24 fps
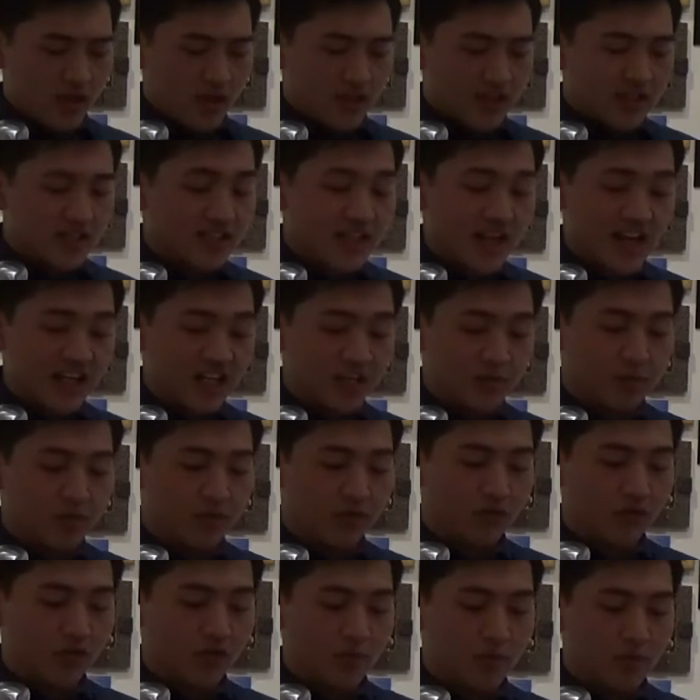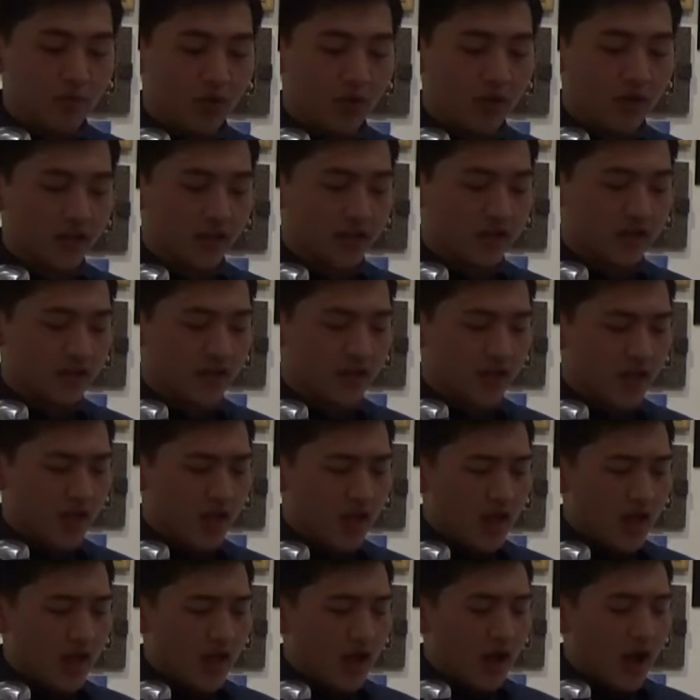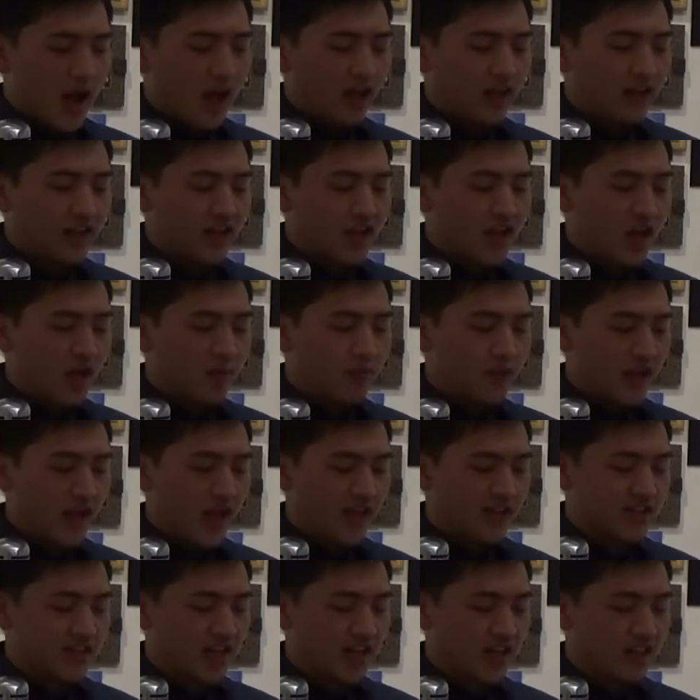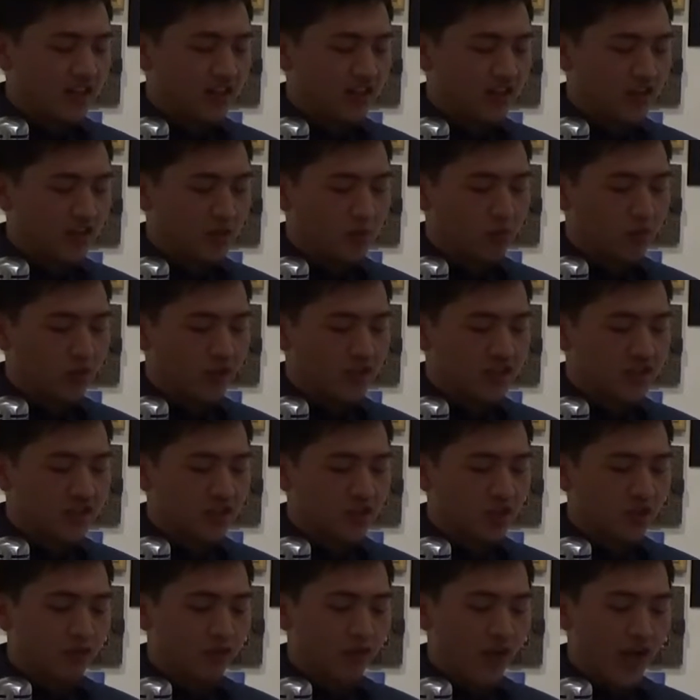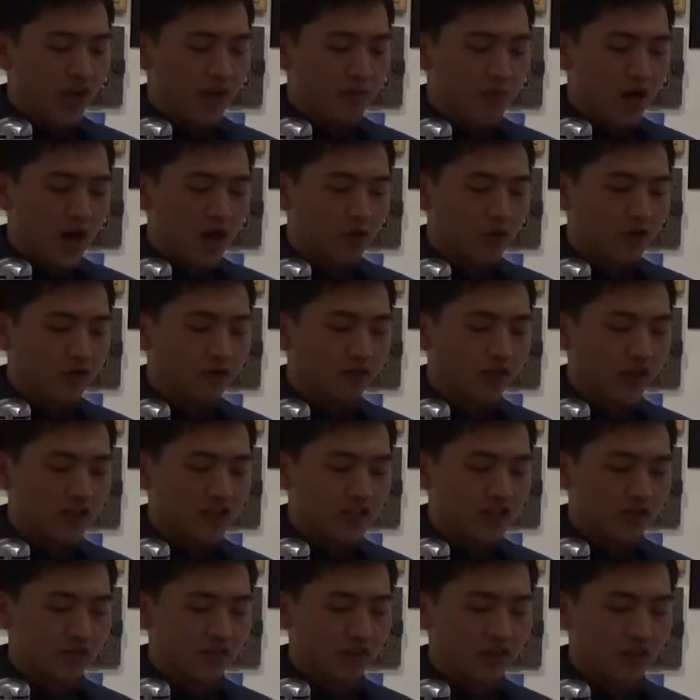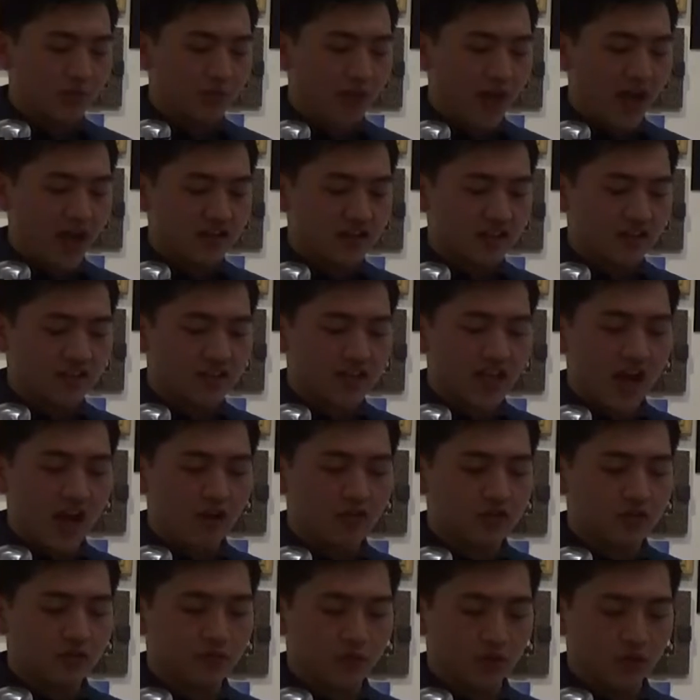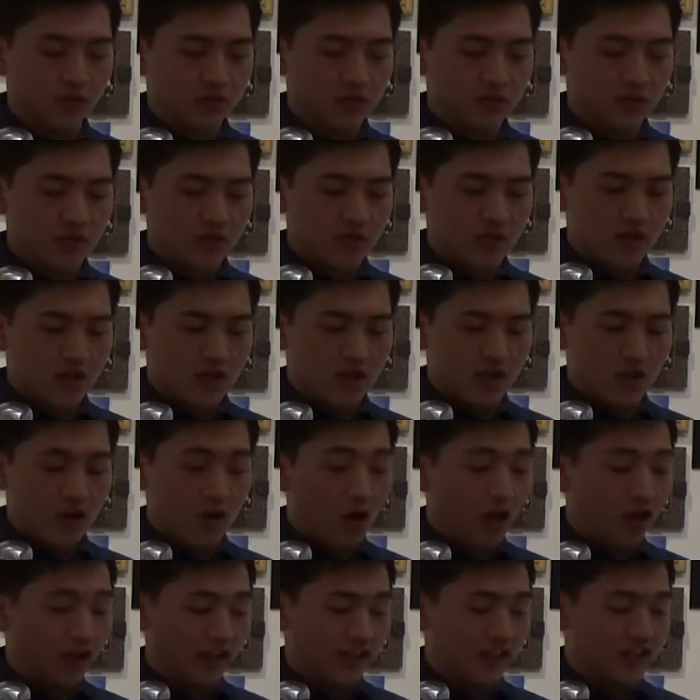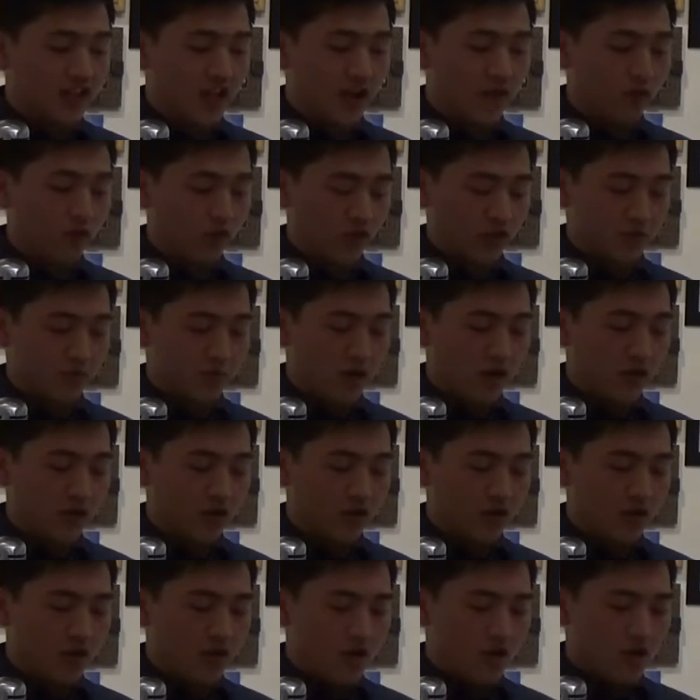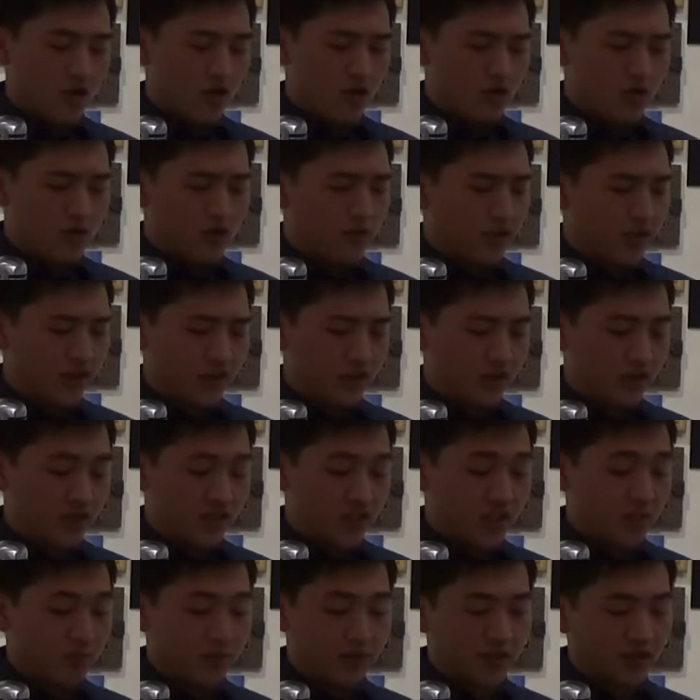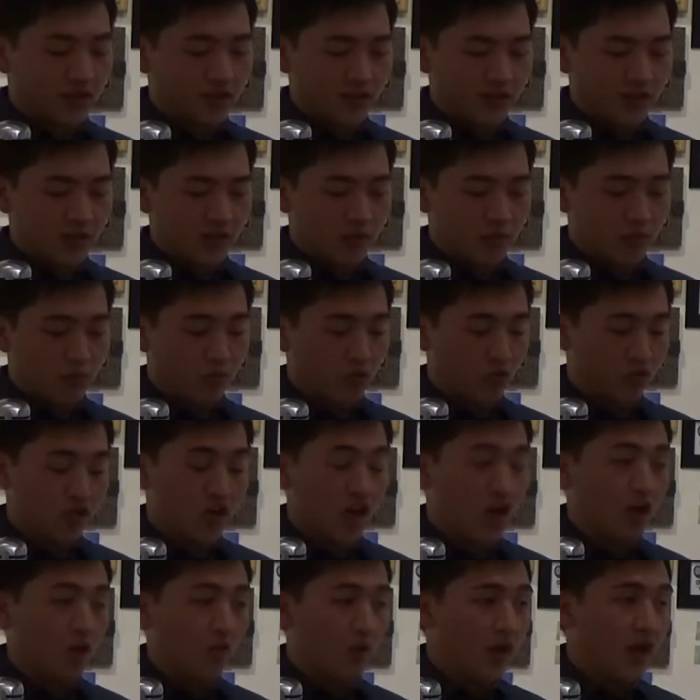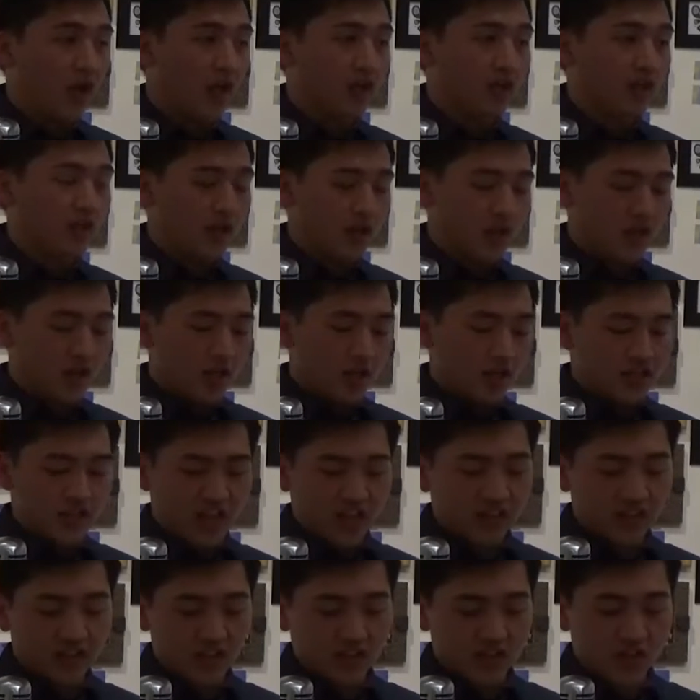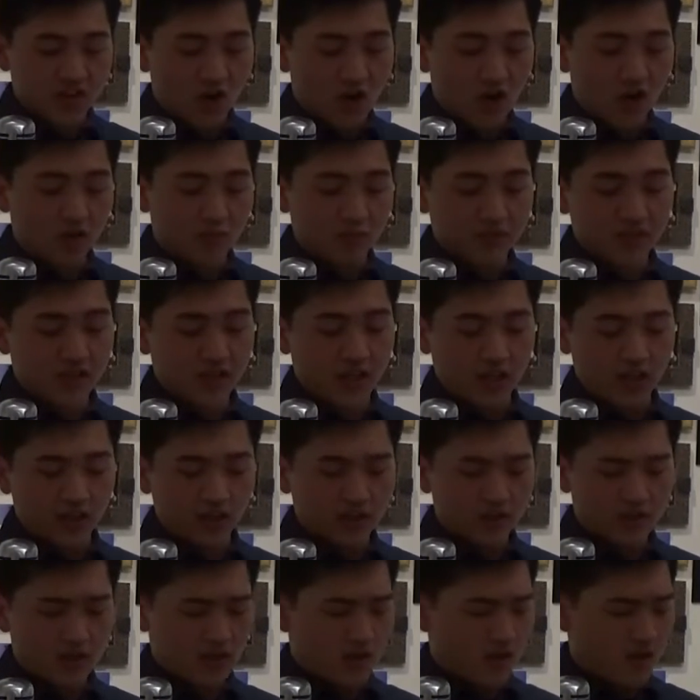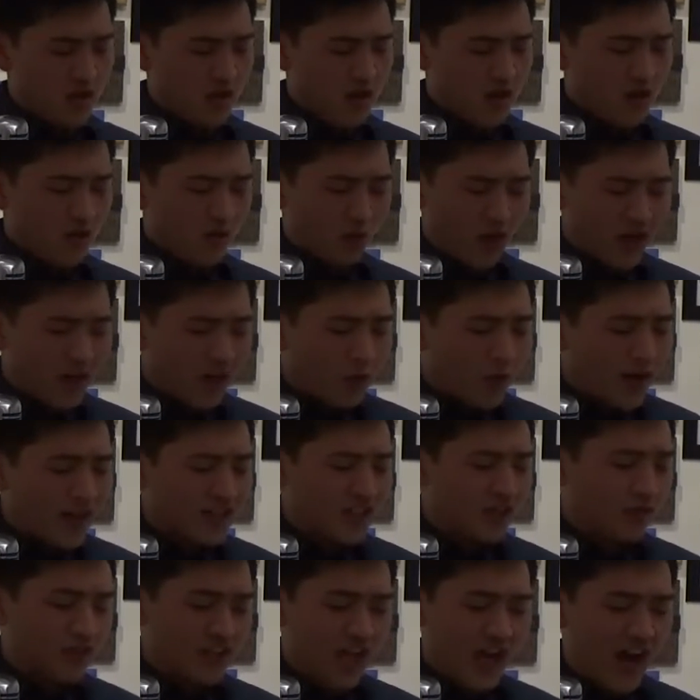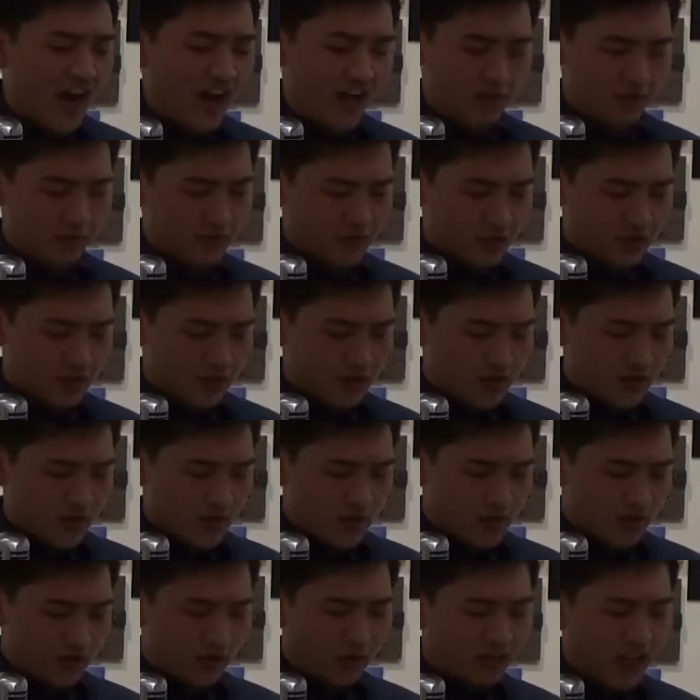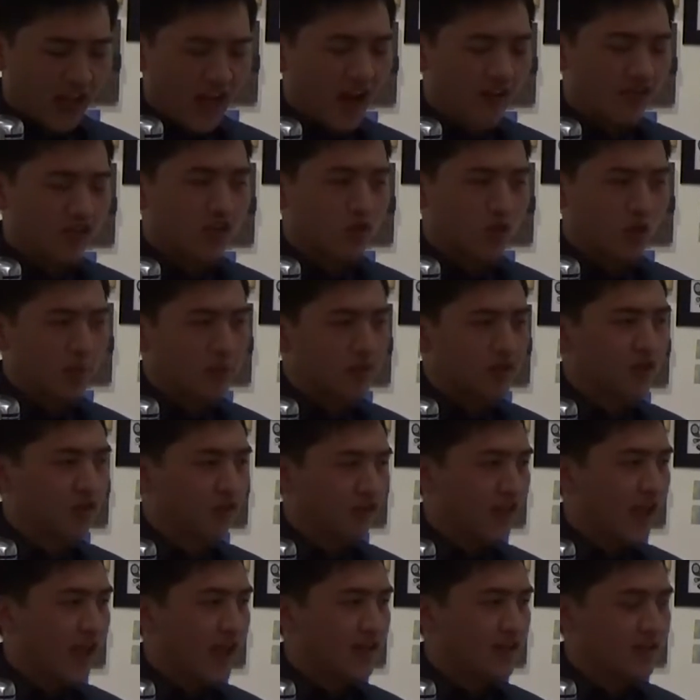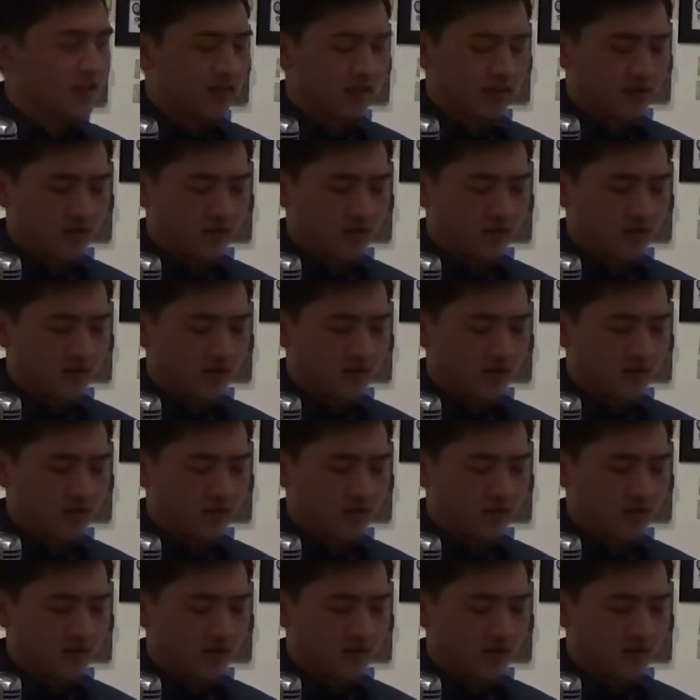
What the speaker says: Standing before the boys, Ali had taken in the appreciative, admiring faces of the passing townsfolk, all except for his mother, who in her typically bourgeois way yanked his arm, saying, "What a waste of time! Don't they have sweepers for that?"